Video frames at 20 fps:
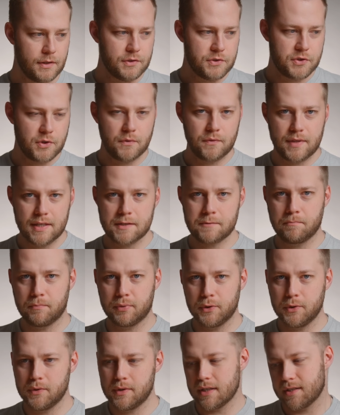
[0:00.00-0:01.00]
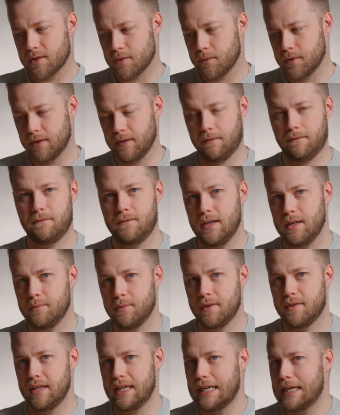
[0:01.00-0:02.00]
So this blue doesn't really fit
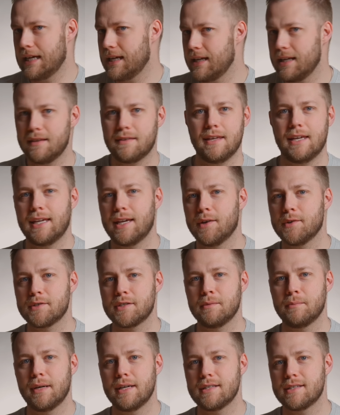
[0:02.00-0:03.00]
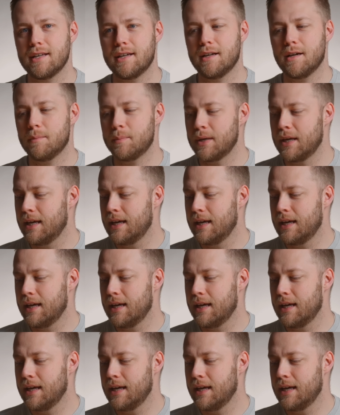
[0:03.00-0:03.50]
with anything else in my setup,